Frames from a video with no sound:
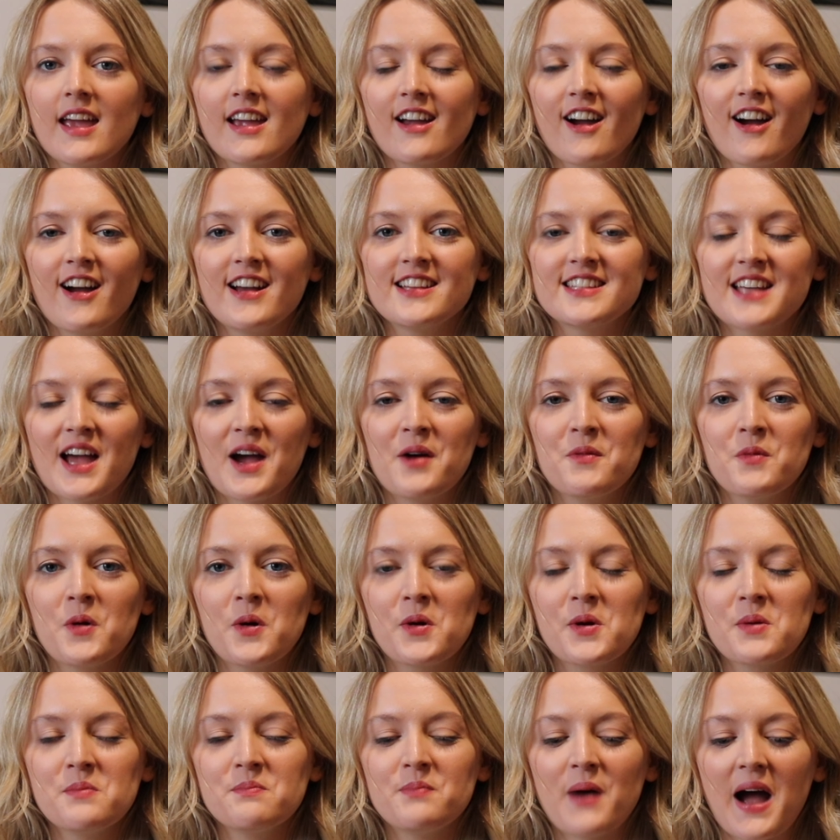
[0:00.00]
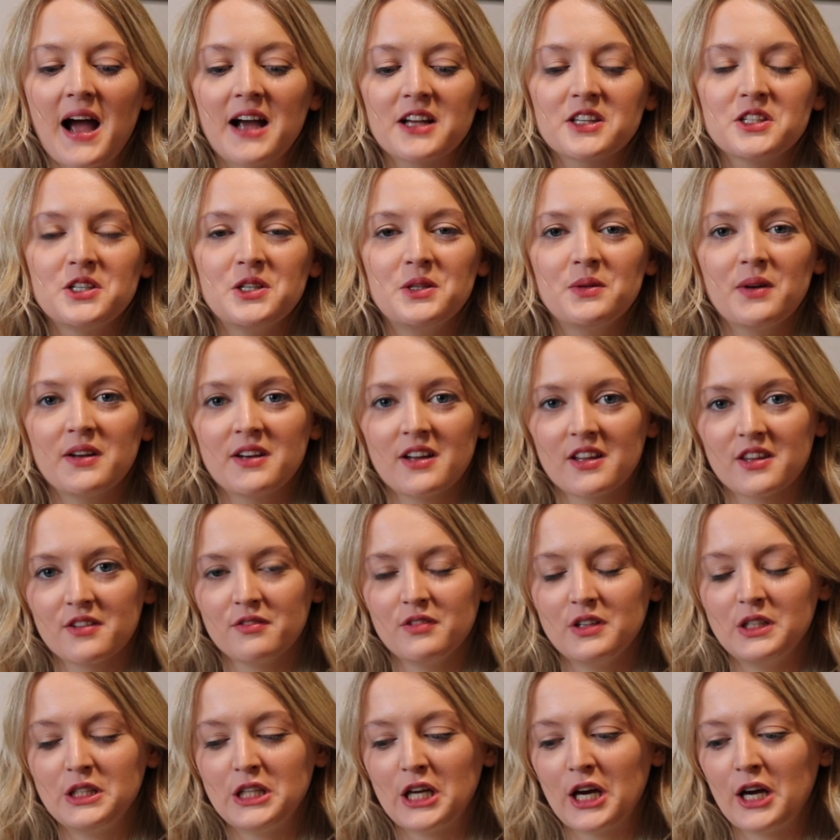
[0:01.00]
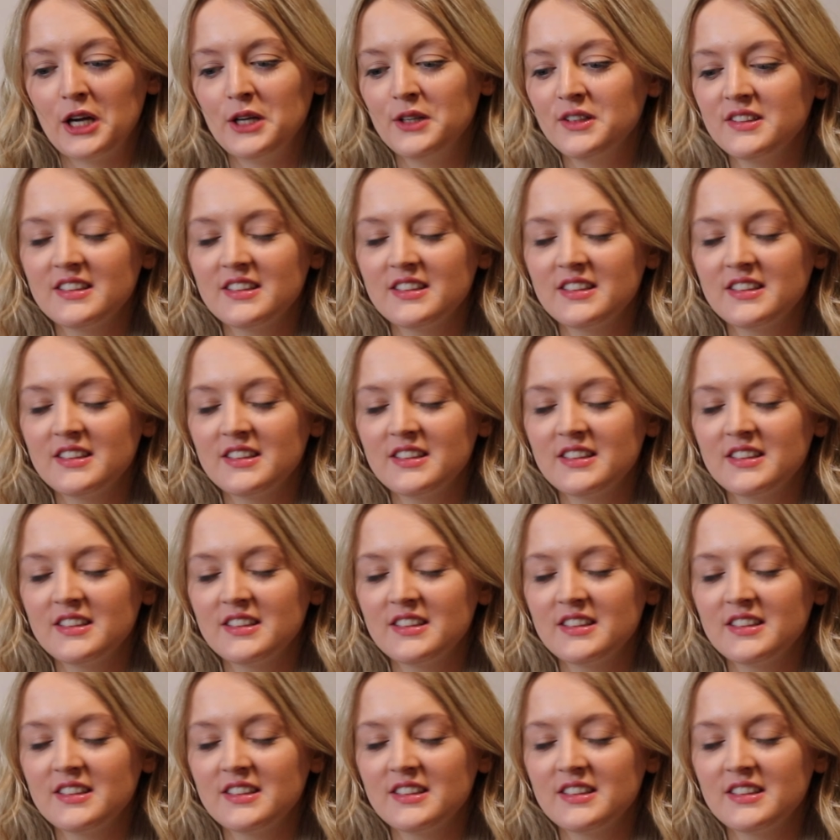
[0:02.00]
guys, and welcome back to another video.